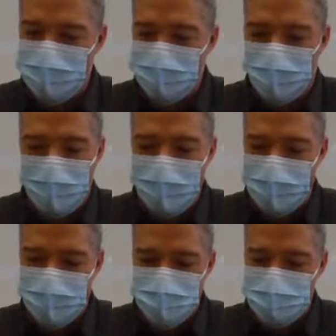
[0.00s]
don't know
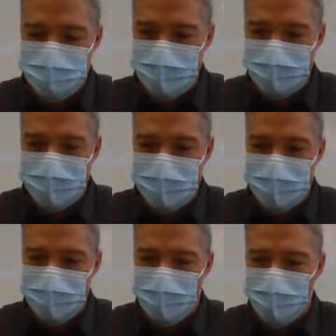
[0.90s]
why I used E and
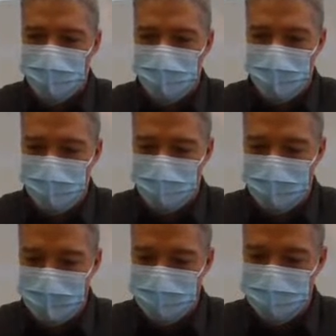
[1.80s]
A over and
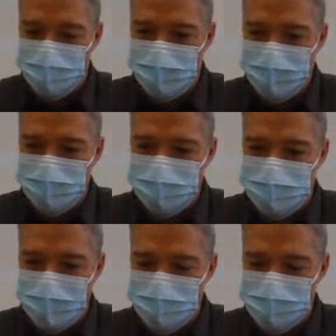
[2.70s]
over again for these